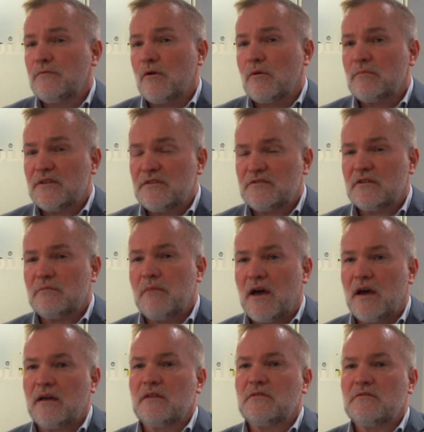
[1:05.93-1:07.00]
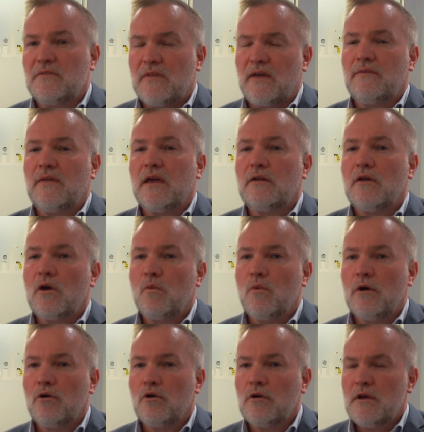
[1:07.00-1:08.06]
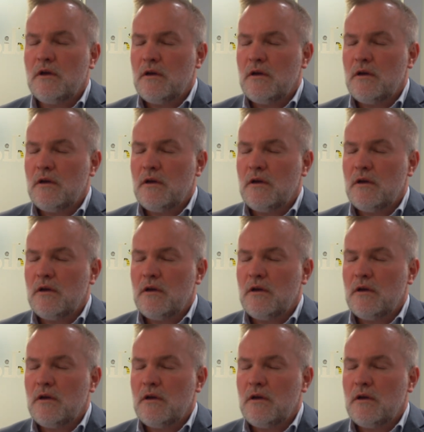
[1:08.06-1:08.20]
from listed markets that they know well,